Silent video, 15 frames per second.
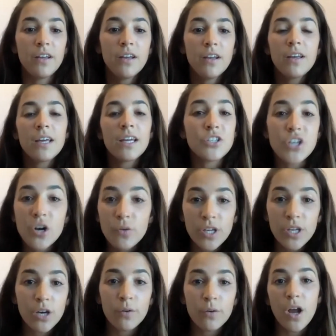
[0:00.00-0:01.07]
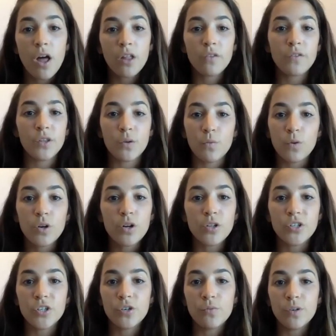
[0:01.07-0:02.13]
in Tokyo and all over the
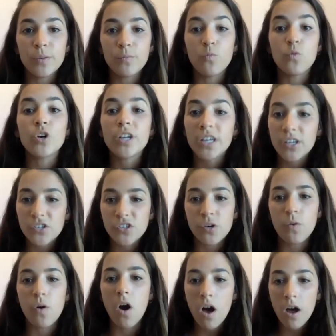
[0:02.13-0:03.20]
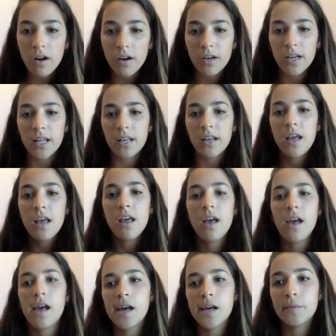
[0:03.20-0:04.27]
world who were working so hard, and
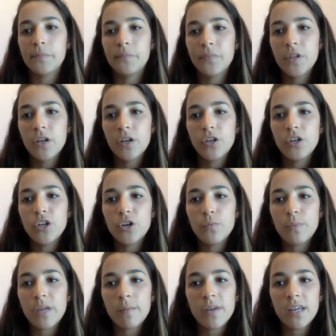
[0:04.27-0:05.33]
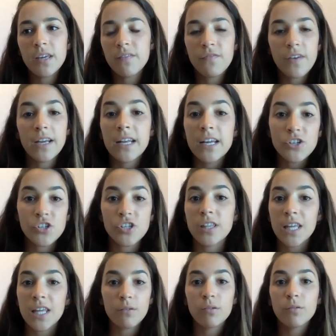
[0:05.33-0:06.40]
maybe financially
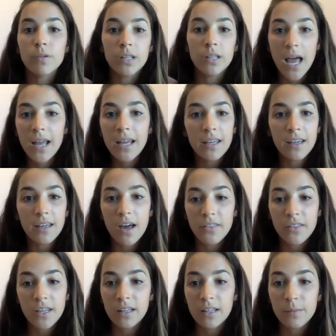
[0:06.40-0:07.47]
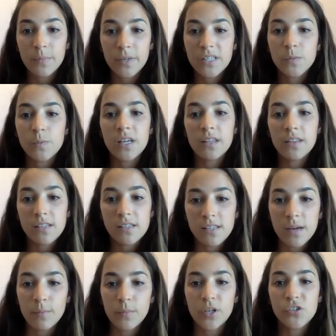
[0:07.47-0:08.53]
they were relying on the Olympics being this
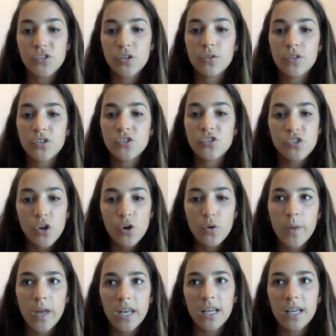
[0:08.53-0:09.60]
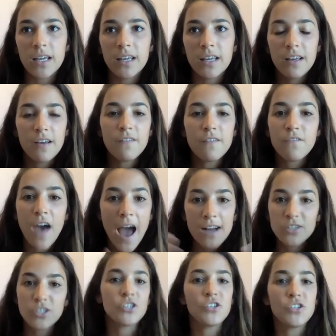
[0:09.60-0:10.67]
summer. So there's so many
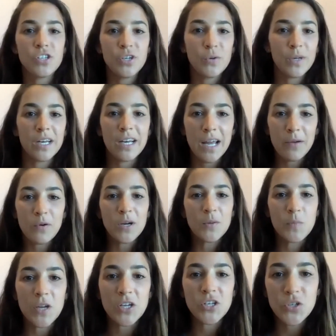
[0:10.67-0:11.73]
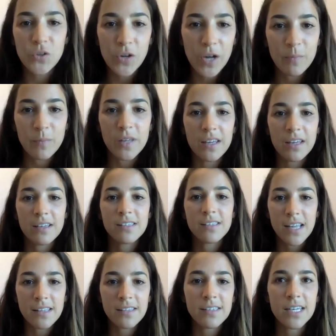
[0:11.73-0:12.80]
factors to it, and I want to make sure I'm being
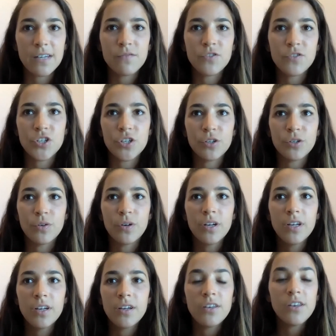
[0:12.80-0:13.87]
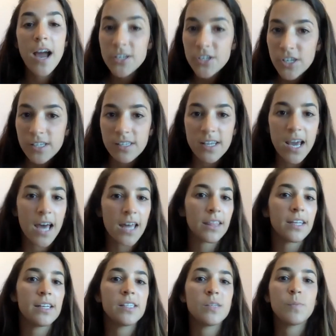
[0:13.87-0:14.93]
sensitive to not just the
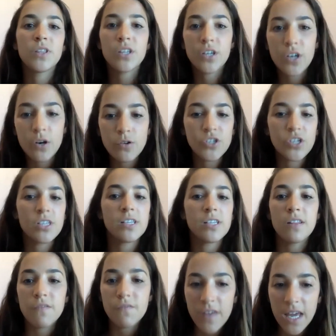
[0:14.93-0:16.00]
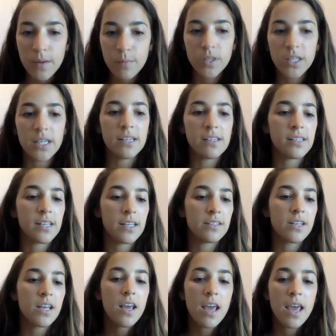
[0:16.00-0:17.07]
athletes, but the coaches and the families,
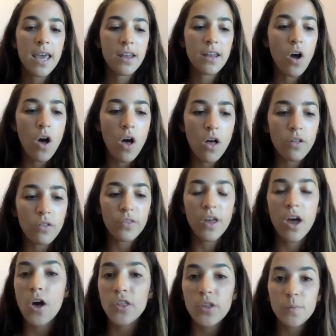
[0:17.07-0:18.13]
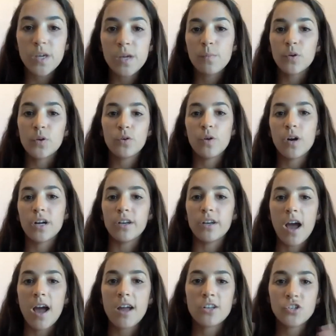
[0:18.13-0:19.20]
and all the people who are
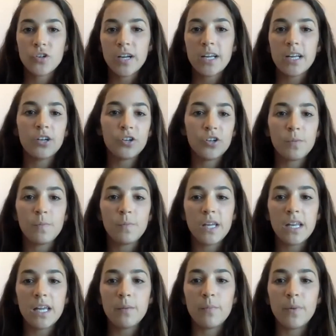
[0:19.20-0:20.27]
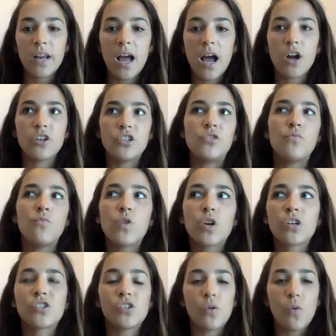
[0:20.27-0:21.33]
not training or competing, but are
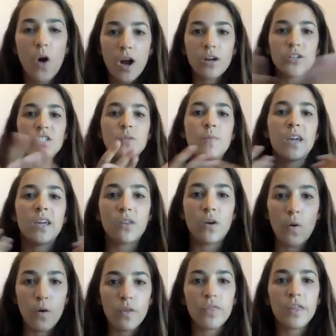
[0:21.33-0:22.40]
work so hard to make the whole thing